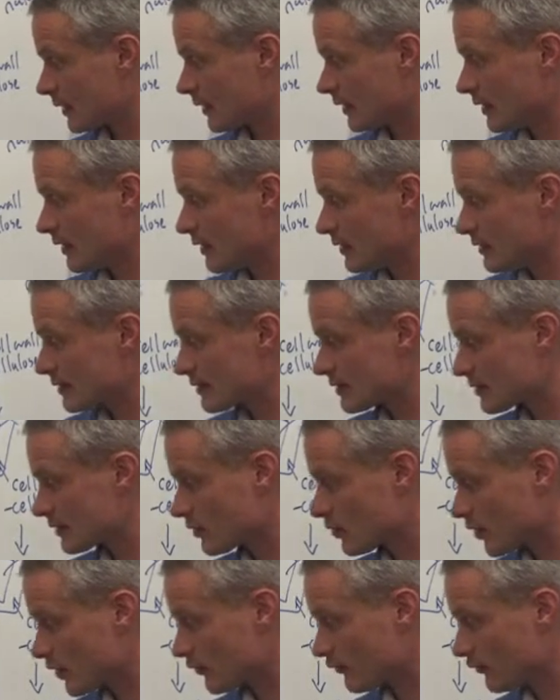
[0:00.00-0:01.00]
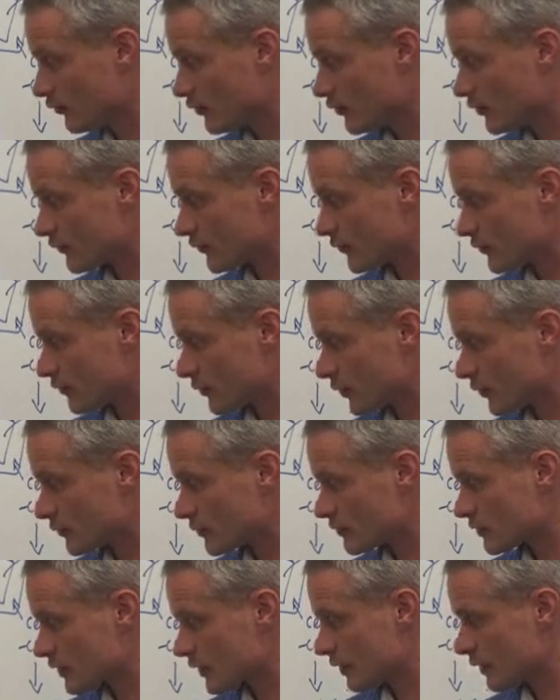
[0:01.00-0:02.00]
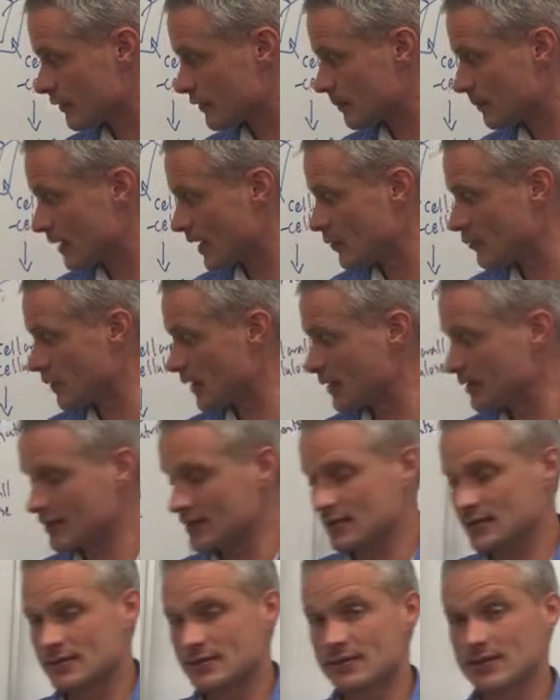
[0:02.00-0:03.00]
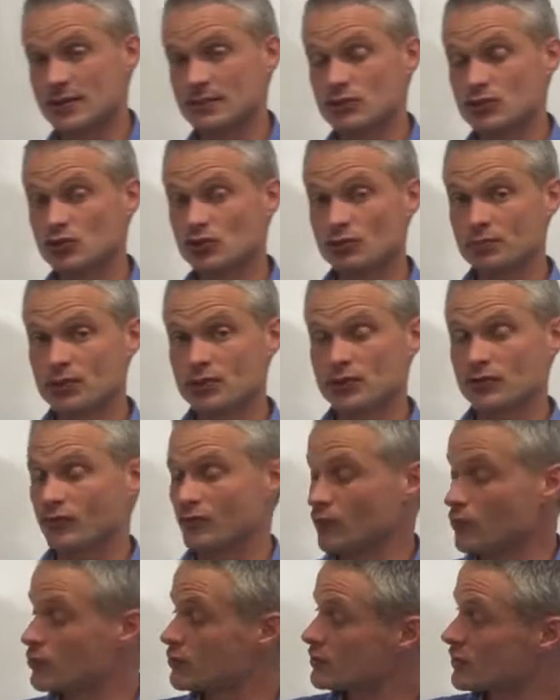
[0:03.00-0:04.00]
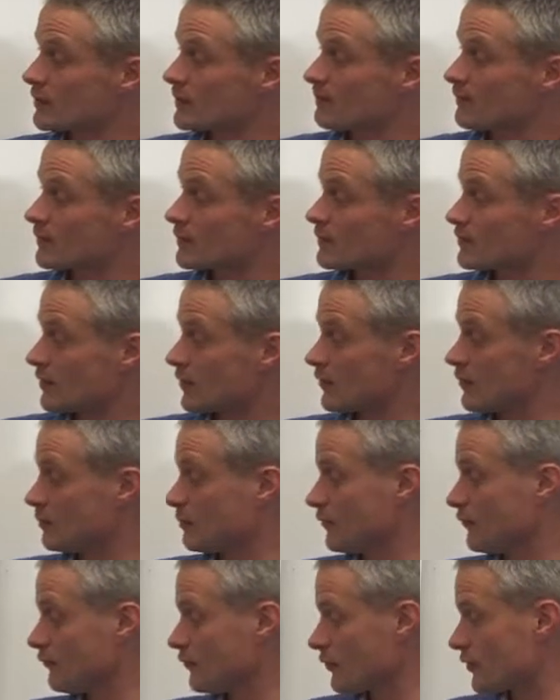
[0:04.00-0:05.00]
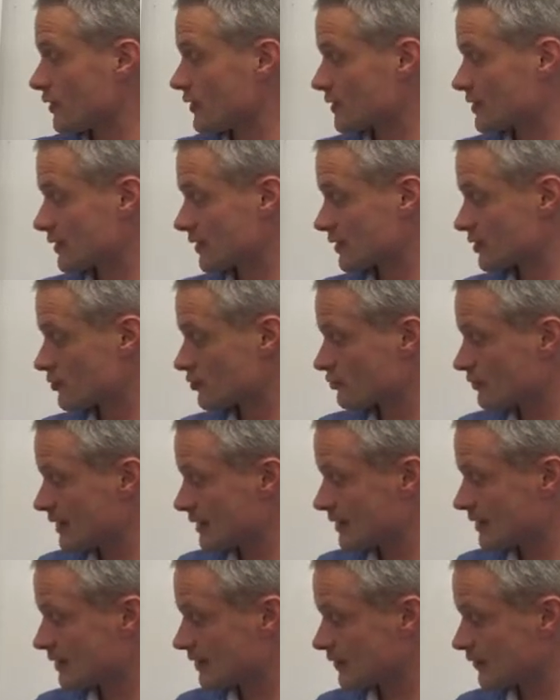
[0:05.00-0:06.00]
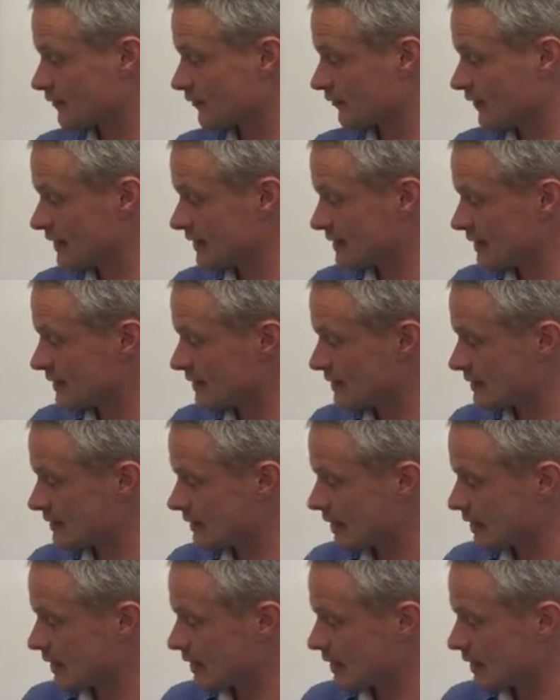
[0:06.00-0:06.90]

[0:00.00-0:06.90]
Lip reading: is got a few different roles. The main one is the absorption of water. So before it's excreted as feces,